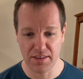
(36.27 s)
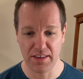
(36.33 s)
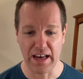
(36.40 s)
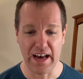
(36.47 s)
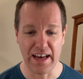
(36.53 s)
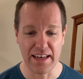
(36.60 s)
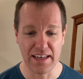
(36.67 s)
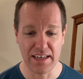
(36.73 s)

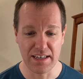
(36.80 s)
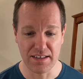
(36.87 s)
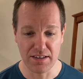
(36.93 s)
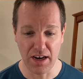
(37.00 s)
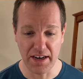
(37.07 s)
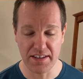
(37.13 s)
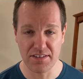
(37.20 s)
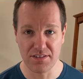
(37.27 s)
that
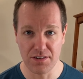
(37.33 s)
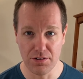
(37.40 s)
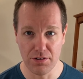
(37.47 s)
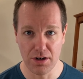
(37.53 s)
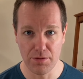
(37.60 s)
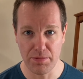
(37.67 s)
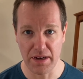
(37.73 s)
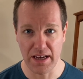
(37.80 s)
ignites
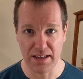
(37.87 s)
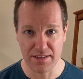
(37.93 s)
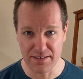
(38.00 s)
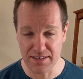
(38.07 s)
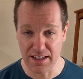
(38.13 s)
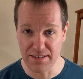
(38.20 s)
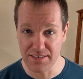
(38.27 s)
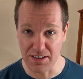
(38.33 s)
Europe and
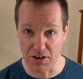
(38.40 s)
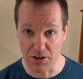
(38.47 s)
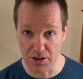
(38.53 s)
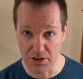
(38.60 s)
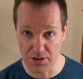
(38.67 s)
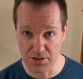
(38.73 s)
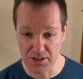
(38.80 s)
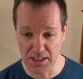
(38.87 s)
sends it
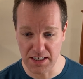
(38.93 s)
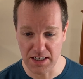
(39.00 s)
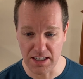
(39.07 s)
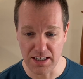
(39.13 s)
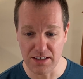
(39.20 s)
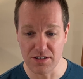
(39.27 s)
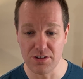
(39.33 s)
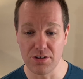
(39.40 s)
hurtling
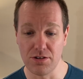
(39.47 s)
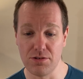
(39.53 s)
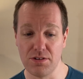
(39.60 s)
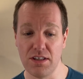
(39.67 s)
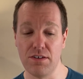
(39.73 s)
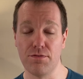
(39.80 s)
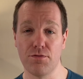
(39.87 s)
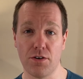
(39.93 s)
into
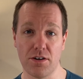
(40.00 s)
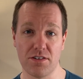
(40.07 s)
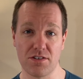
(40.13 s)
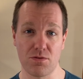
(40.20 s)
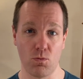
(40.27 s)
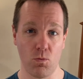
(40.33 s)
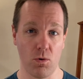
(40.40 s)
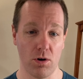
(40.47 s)
the
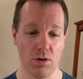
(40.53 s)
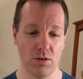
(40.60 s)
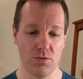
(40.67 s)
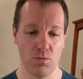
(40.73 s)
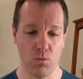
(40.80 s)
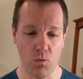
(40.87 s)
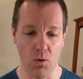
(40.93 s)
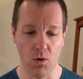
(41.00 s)
First World
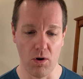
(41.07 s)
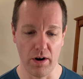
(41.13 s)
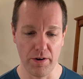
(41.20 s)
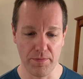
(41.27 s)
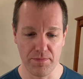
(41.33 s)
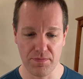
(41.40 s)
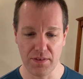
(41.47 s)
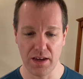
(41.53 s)
War.
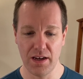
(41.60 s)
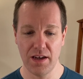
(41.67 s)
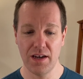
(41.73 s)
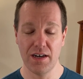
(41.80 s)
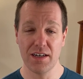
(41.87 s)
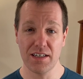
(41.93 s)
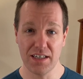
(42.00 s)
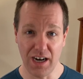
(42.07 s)

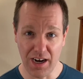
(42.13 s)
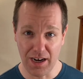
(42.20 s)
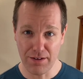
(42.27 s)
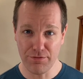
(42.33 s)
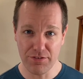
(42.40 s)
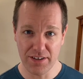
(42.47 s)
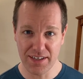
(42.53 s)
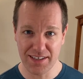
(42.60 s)

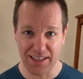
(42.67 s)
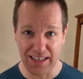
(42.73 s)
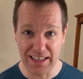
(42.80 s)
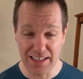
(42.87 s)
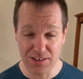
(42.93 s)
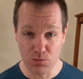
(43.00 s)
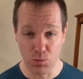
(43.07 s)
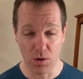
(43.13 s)
Conflict
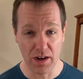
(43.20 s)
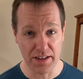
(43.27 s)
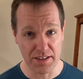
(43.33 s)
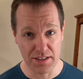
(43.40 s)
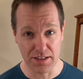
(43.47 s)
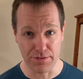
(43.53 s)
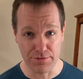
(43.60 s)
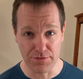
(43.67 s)
is
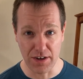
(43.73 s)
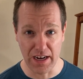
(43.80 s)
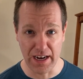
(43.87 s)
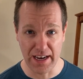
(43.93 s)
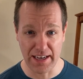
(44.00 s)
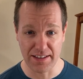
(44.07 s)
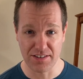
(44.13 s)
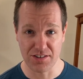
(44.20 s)
what
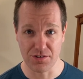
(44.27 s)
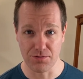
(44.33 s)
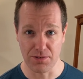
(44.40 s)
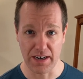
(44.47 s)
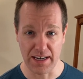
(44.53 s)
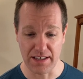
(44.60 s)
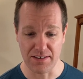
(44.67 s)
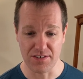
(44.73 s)
defines
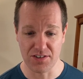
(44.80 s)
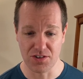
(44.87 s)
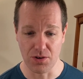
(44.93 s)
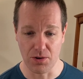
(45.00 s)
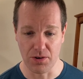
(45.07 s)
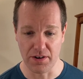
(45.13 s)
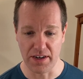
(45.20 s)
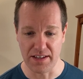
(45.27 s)
great
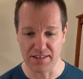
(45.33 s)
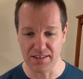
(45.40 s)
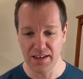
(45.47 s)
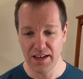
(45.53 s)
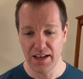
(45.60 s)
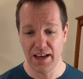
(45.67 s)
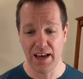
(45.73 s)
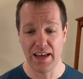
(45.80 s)
stories,
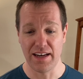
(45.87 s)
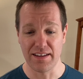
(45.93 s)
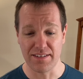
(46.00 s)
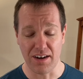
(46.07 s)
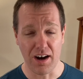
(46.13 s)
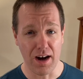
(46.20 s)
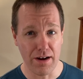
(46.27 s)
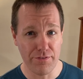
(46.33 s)
and it's
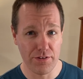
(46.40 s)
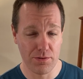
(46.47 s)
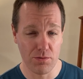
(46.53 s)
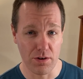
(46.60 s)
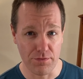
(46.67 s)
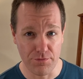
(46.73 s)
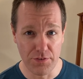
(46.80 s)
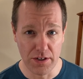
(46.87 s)
often
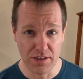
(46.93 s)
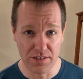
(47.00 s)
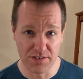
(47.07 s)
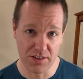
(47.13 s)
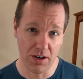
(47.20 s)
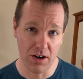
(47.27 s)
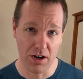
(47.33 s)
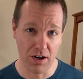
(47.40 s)
what fills
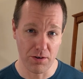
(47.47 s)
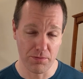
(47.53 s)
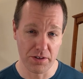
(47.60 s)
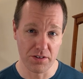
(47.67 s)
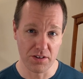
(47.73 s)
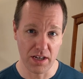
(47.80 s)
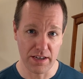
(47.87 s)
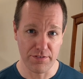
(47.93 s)
our
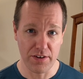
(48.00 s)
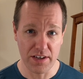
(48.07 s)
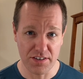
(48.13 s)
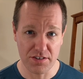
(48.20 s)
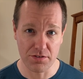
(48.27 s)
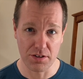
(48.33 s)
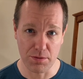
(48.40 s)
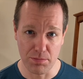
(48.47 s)
real life
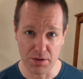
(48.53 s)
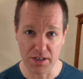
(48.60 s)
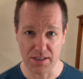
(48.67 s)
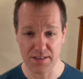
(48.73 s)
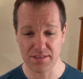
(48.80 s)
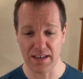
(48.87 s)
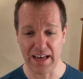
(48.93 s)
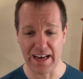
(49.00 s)
history
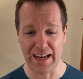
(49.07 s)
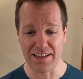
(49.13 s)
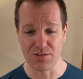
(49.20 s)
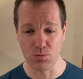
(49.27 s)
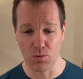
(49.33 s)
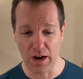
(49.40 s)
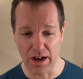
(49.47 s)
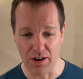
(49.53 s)
books as
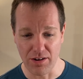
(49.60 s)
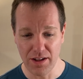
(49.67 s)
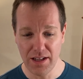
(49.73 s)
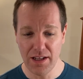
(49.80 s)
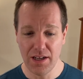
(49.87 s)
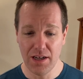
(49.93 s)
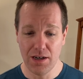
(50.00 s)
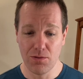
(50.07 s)
well.
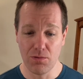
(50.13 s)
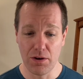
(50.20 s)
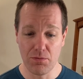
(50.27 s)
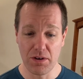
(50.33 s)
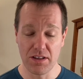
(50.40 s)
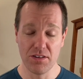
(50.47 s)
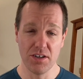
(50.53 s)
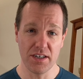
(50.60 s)
When
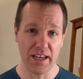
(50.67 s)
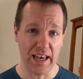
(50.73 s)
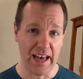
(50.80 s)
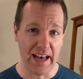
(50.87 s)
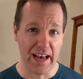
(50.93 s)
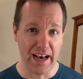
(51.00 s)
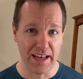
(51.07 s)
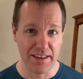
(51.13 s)
we look
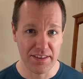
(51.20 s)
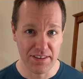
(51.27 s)
at